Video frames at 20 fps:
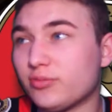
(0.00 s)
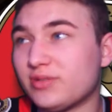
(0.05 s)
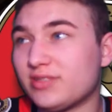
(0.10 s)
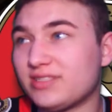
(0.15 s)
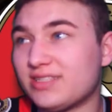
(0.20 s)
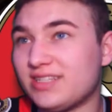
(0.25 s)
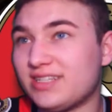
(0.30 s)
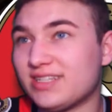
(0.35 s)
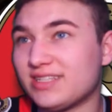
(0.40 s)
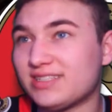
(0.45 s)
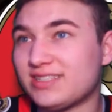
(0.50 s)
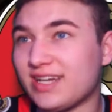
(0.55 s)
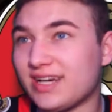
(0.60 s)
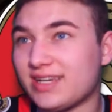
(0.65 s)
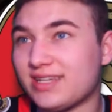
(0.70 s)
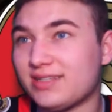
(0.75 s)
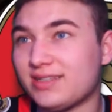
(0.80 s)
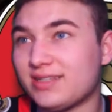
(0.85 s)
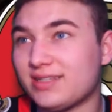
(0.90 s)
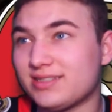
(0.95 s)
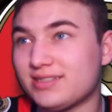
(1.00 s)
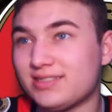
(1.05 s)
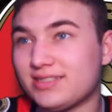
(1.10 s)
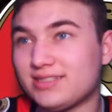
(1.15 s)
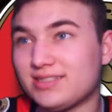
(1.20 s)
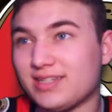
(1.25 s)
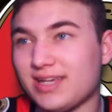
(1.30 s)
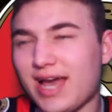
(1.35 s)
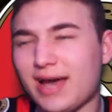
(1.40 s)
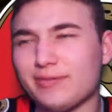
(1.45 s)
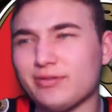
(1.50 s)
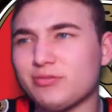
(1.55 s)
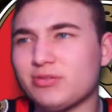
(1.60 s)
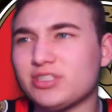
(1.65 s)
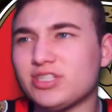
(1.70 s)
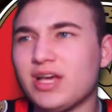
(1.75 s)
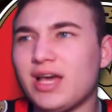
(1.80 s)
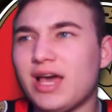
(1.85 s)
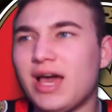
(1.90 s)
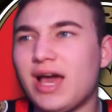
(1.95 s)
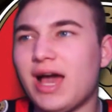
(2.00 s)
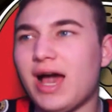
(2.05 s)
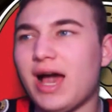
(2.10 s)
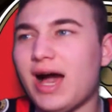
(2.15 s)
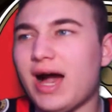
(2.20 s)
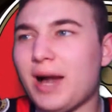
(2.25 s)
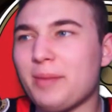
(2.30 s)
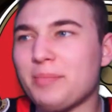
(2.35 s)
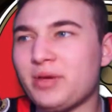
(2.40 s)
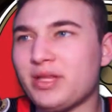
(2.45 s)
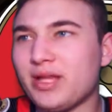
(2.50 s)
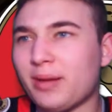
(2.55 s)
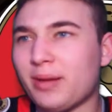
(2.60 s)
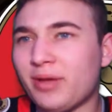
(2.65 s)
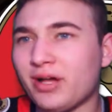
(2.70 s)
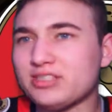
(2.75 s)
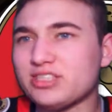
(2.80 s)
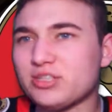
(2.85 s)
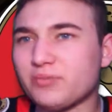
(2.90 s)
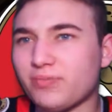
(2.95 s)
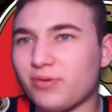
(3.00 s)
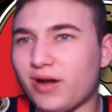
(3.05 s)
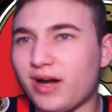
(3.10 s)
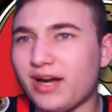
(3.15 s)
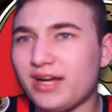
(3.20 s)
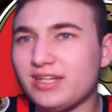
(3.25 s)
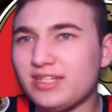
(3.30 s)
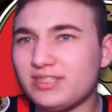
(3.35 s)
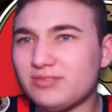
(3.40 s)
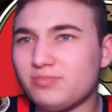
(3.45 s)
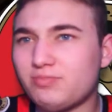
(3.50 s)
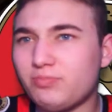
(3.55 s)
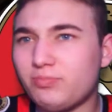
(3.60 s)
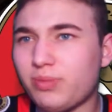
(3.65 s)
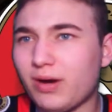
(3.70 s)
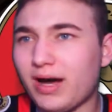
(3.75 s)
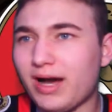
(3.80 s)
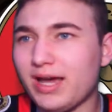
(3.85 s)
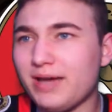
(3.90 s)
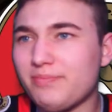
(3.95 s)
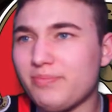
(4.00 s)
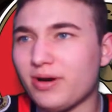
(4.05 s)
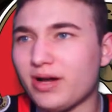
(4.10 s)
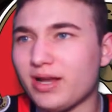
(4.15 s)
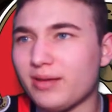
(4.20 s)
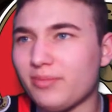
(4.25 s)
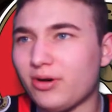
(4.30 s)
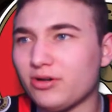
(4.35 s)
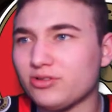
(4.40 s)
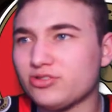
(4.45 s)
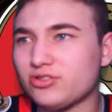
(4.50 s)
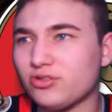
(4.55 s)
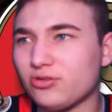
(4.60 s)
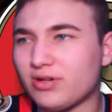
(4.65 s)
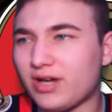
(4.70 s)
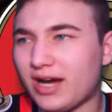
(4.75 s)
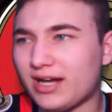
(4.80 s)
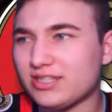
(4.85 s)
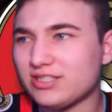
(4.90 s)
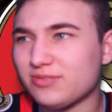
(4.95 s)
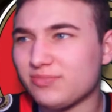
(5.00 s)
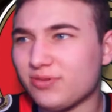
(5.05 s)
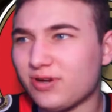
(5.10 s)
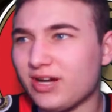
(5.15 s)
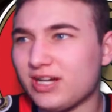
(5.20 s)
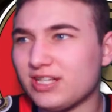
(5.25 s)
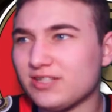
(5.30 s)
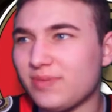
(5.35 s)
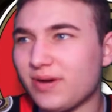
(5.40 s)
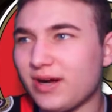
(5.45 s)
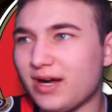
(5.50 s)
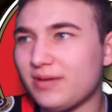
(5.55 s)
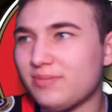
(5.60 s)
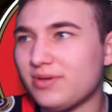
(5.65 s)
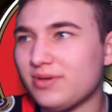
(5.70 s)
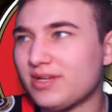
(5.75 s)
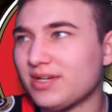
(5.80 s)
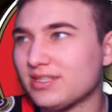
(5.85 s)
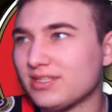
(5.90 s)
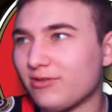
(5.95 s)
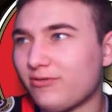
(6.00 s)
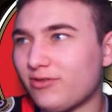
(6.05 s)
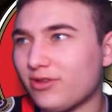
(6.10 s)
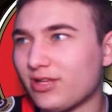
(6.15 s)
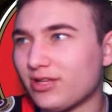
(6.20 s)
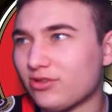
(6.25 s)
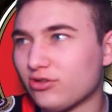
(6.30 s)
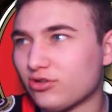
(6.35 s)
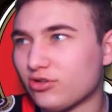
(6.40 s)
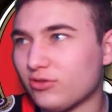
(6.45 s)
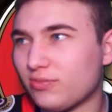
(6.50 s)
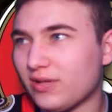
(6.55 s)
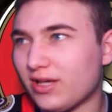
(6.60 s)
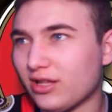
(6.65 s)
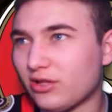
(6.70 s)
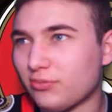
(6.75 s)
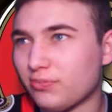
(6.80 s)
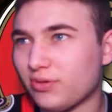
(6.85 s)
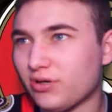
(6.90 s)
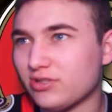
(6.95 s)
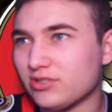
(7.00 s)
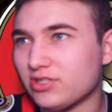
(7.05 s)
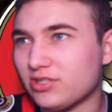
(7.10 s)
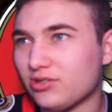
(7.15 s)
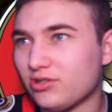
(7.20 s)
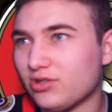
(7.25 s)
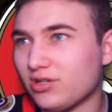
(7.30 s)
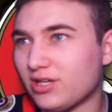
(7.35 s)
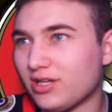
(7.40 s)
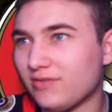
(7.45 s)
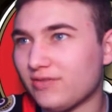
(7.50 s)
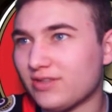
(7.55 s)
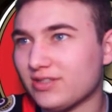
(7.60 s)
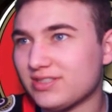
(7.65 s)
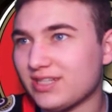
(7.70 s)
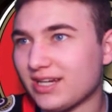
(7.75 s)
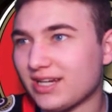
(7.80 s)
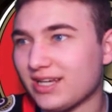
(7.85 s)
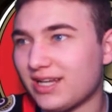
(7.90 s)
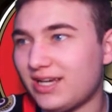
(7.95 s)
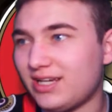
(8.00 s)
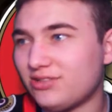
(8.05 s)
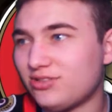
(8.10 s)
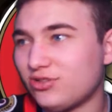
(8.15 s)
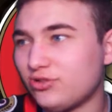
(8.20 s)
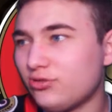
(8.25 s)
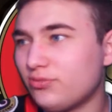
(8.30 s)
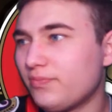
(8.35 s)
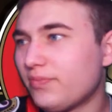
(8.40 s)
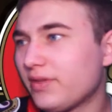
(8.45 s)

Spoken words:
He's the second assistant captain, which, I mean, I'm not surprised by, but I'm also kind of surprised by because I feel like there could be other players that you could give the second A to.